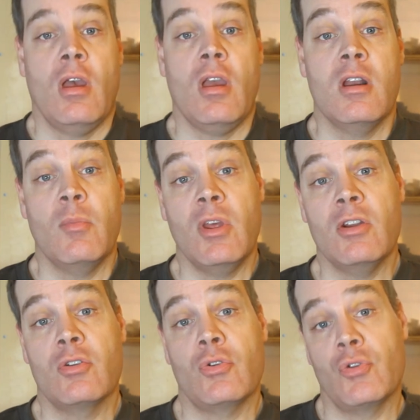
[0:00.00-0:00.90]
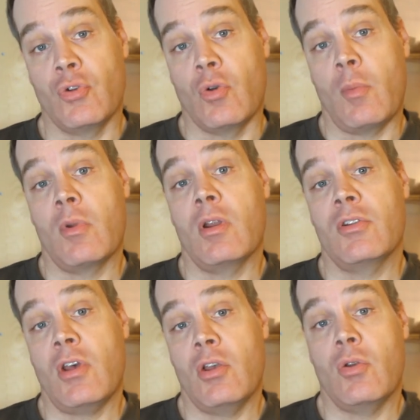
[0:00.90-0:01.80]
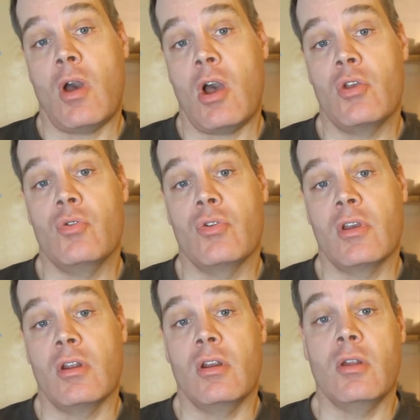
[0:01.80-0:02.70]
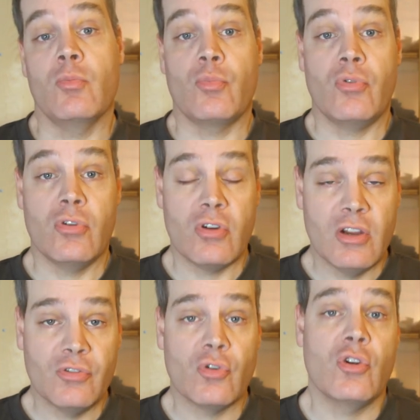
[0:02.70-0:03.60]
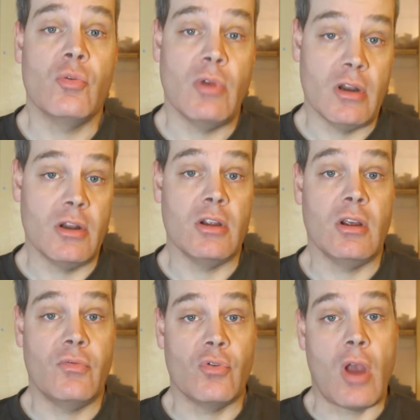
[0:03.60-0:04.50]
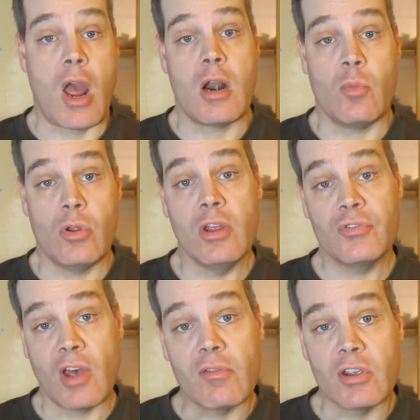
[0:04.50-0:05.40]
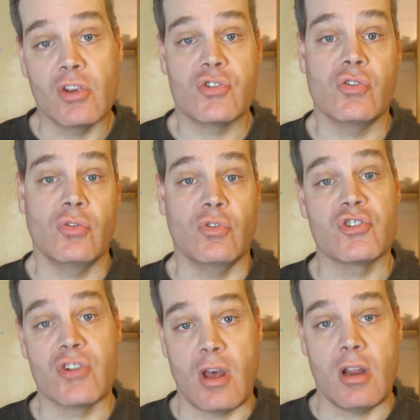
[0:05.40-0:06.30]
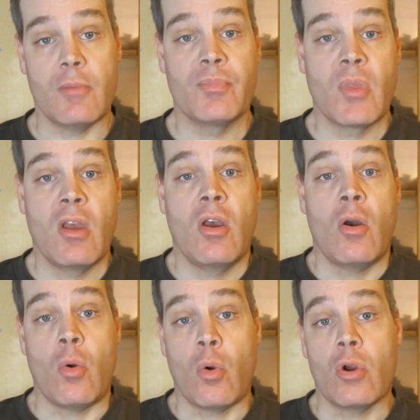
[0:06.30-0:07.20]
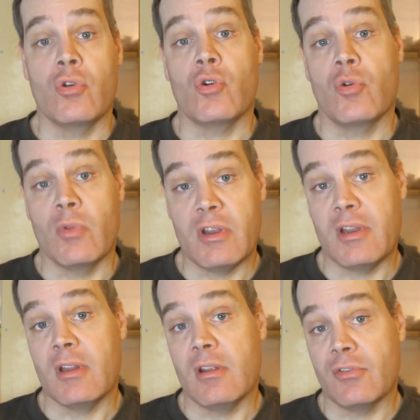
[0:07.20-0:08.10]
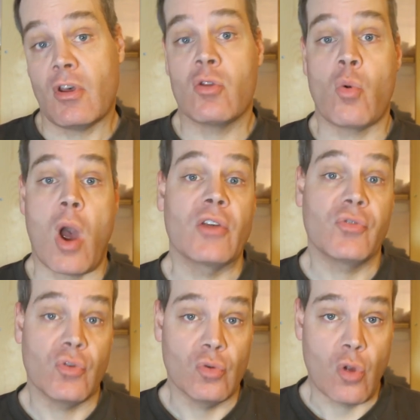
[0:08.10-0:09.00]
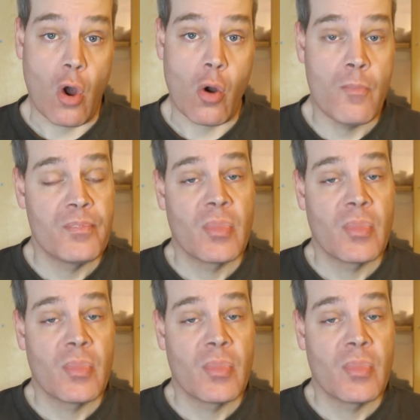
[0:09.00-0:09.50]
In a minute or two, I'm going to tell you how you can increase your humidity if your animal is having issues with shedding or your humidity is otherwise too low.